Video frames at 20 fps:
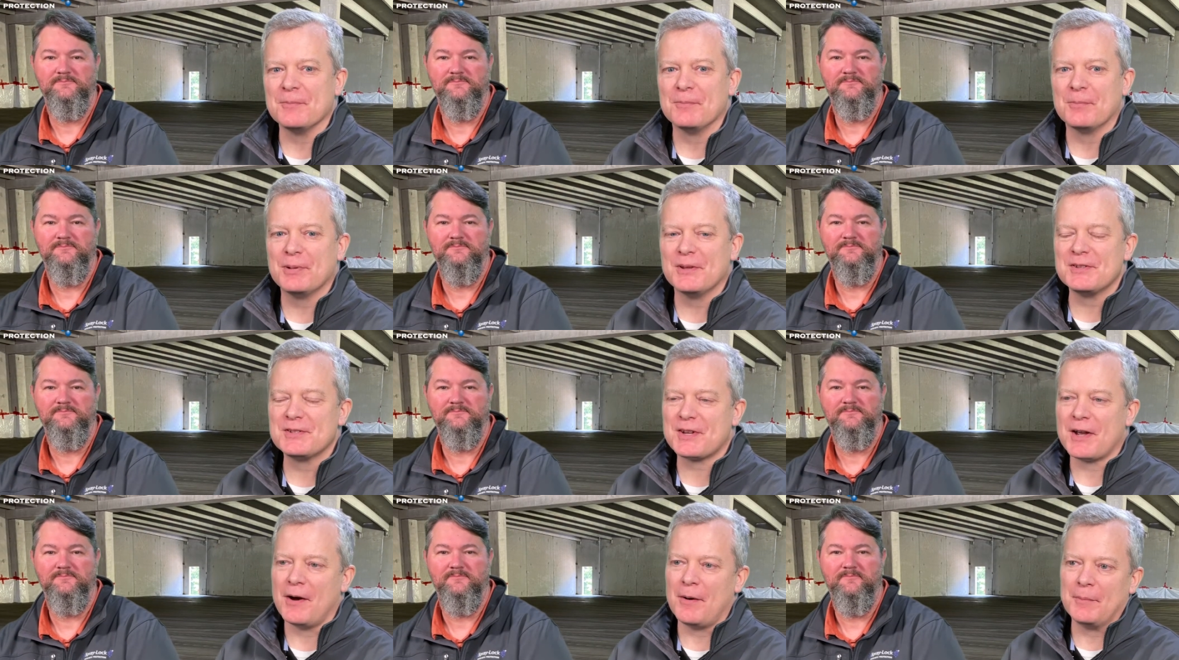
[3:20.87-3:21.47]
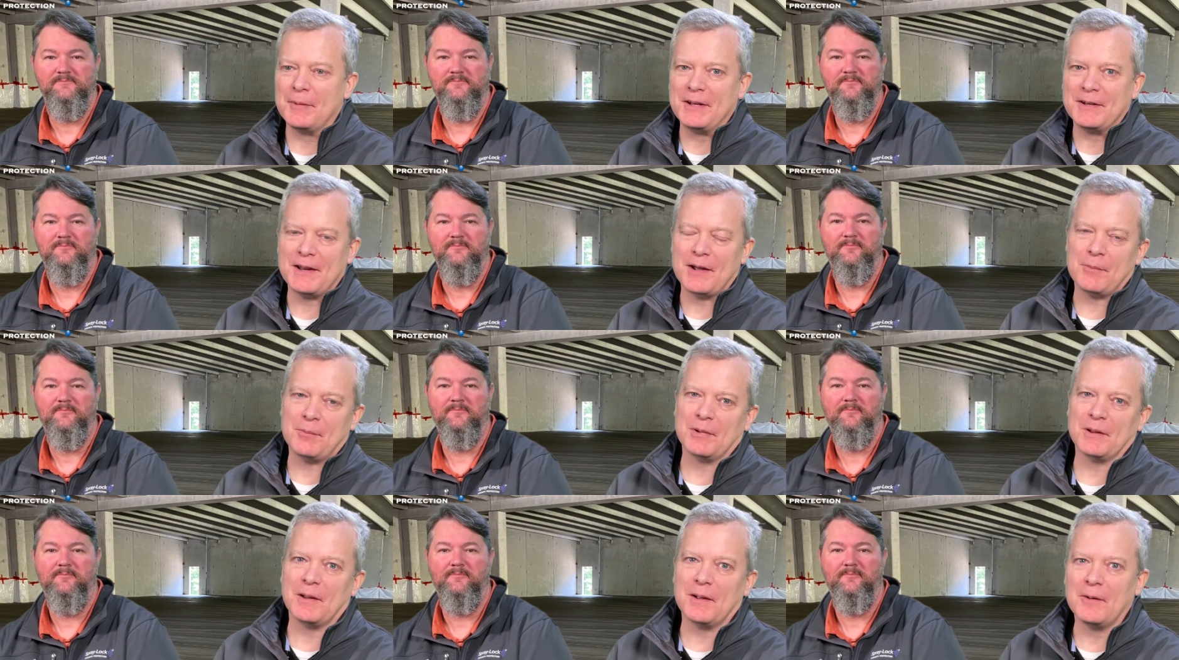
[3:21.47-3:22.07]
Speaker 1: Please comment
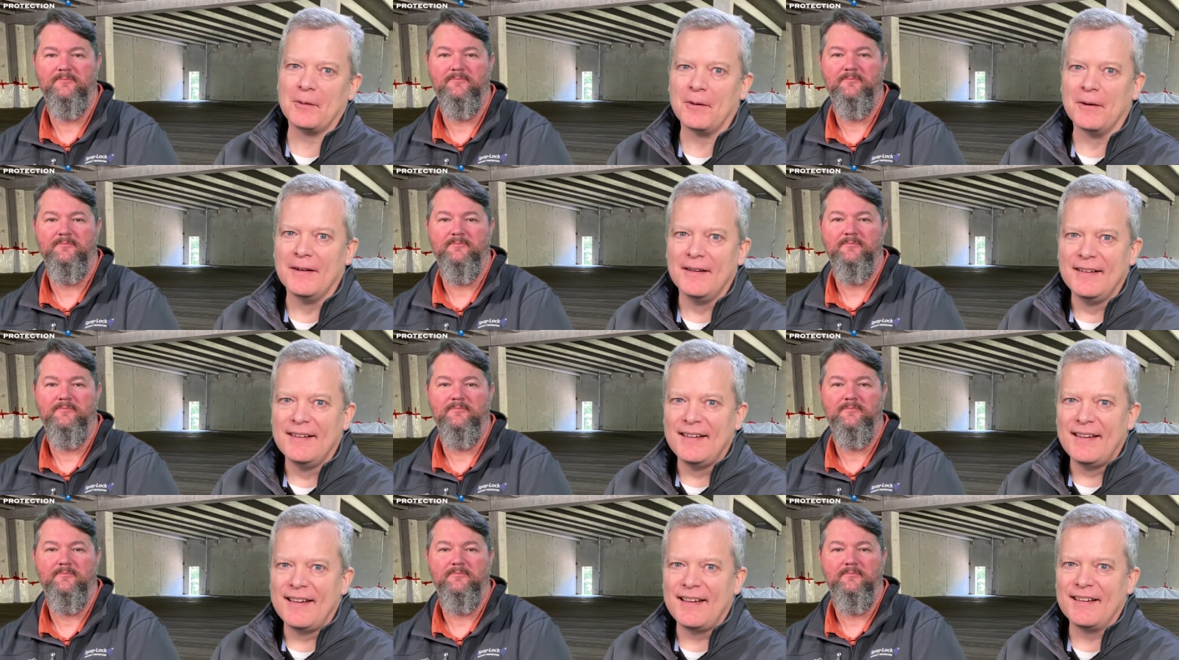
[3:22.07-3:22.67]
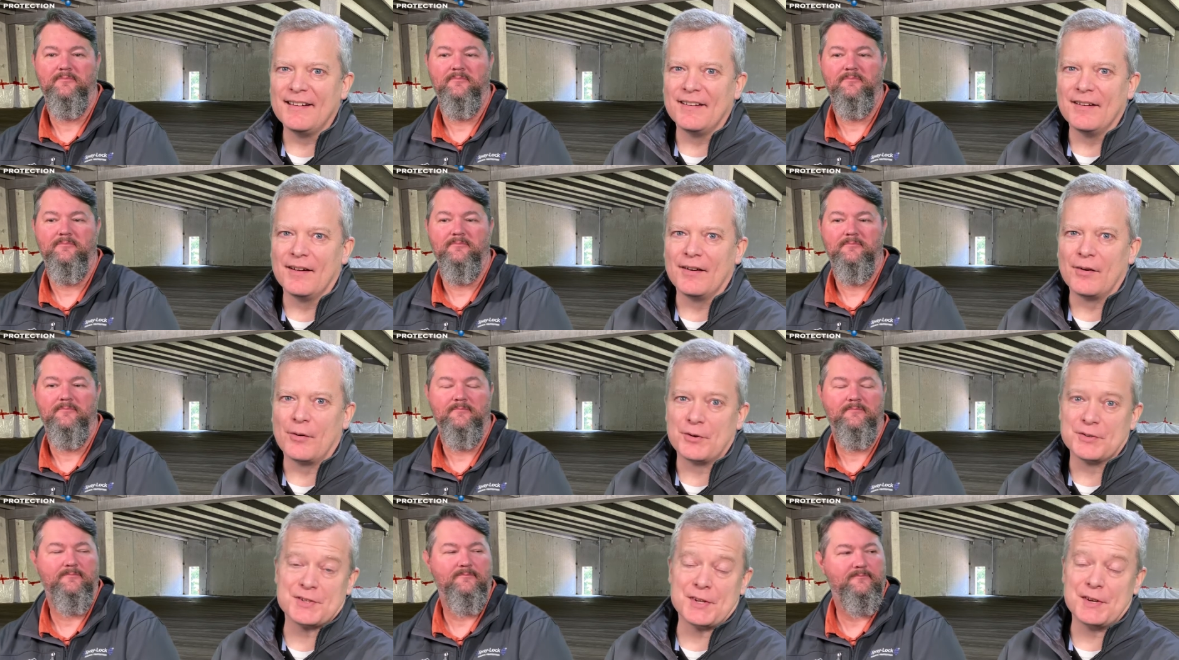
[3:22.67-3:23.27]
down below, and uh,
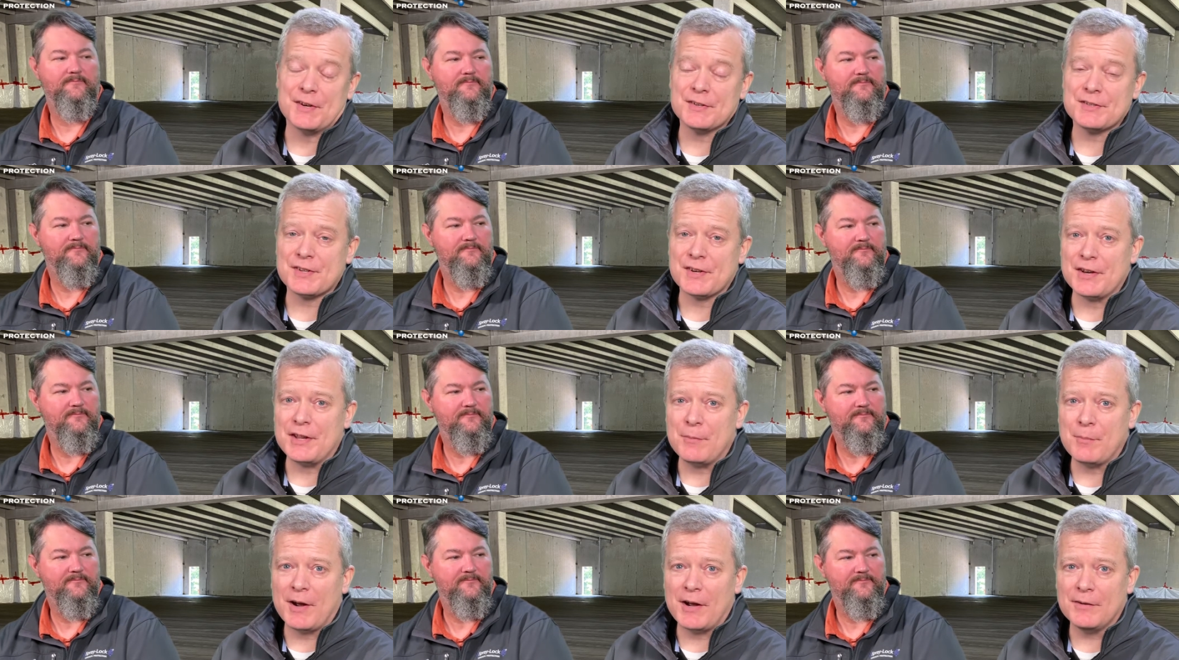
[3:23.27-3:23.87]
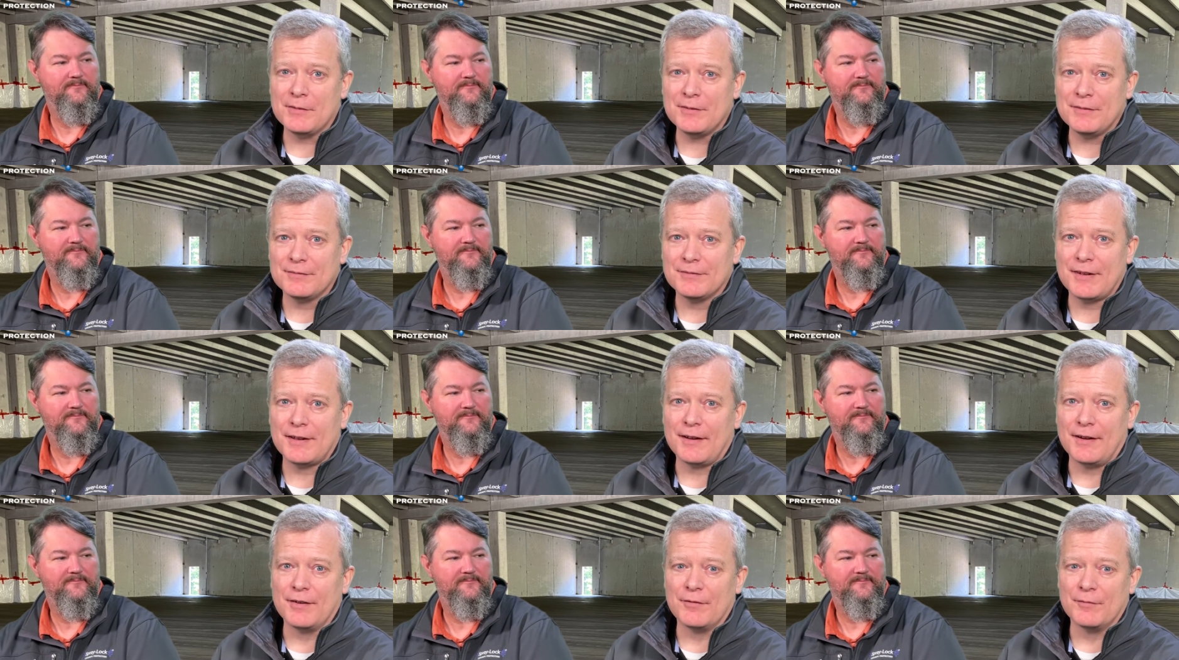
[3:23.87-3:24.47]
or send us an email,
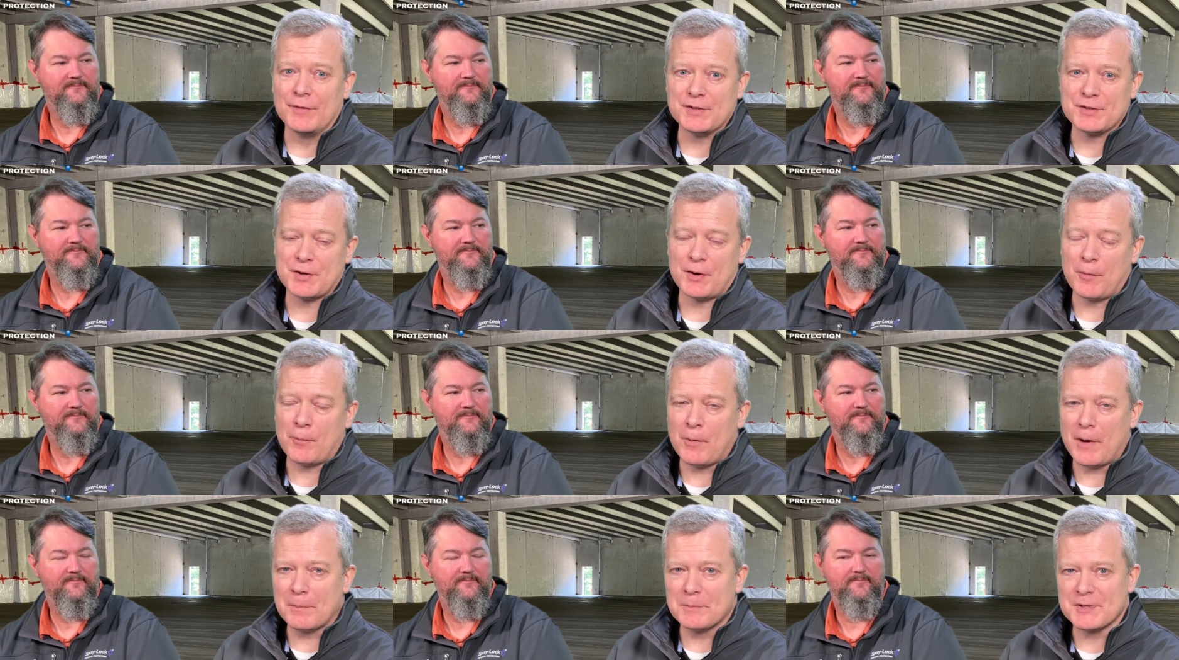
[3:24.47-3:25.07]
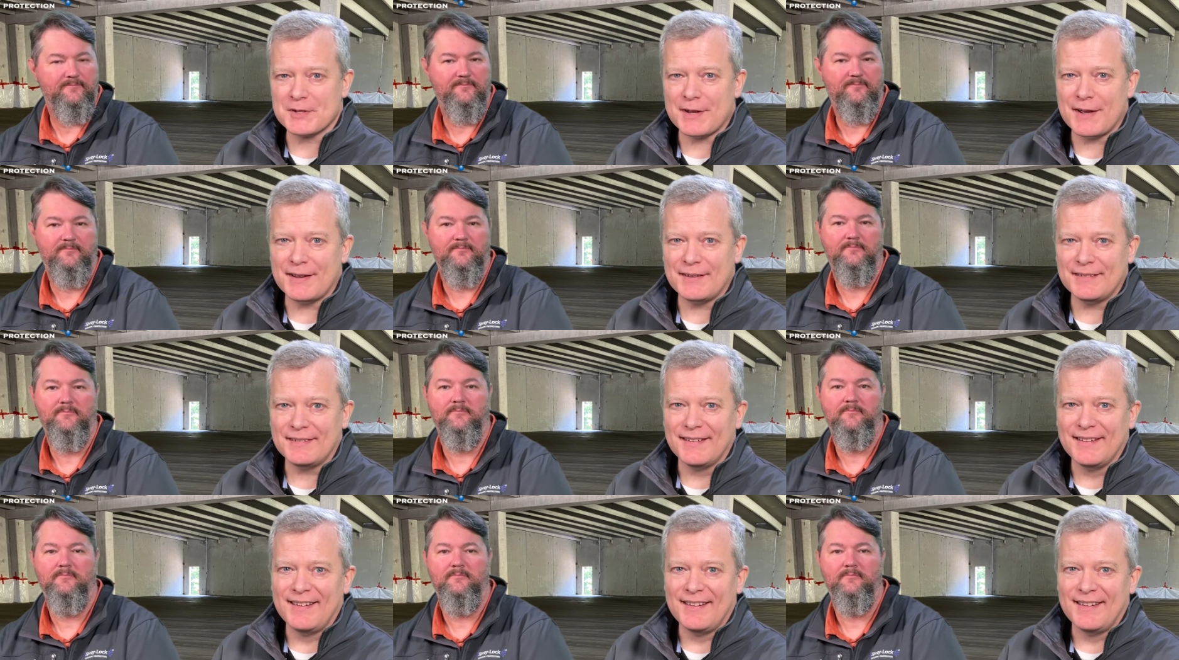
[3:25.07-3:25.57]
uh, visit our website,